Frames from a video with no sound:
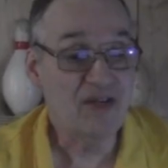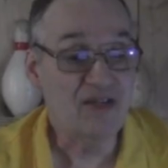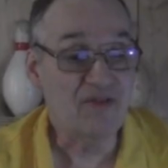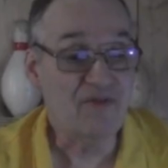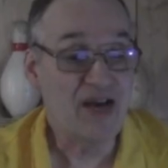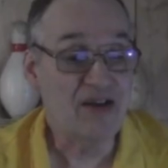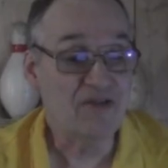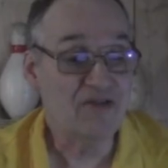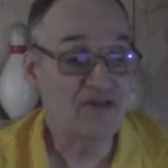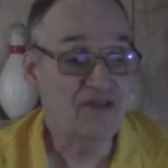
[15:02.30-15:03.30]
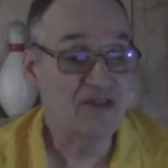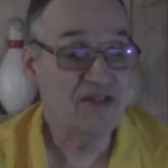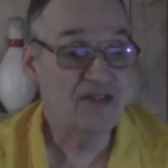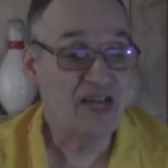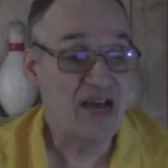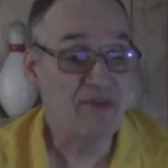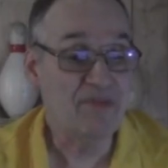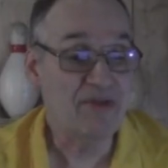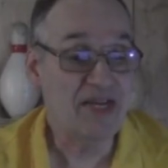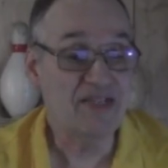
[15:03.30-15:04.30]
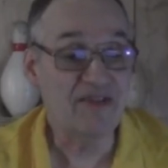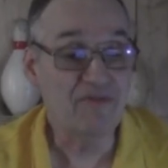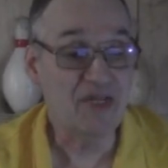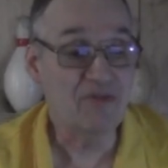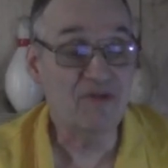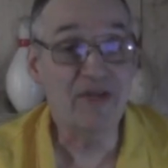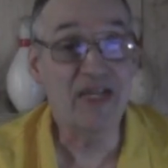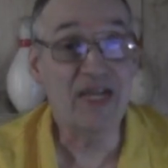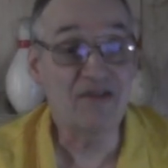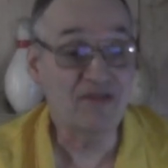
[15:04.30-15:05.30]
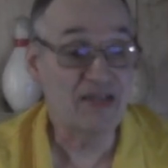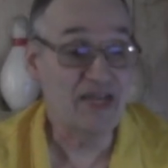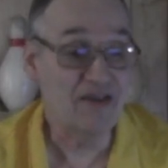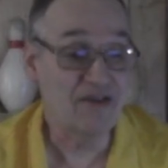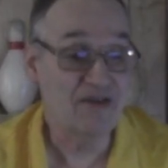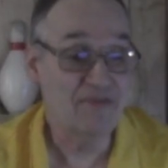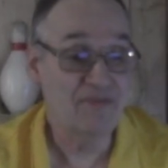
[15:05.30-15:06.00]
on to the finals, time and place of which will be announced later.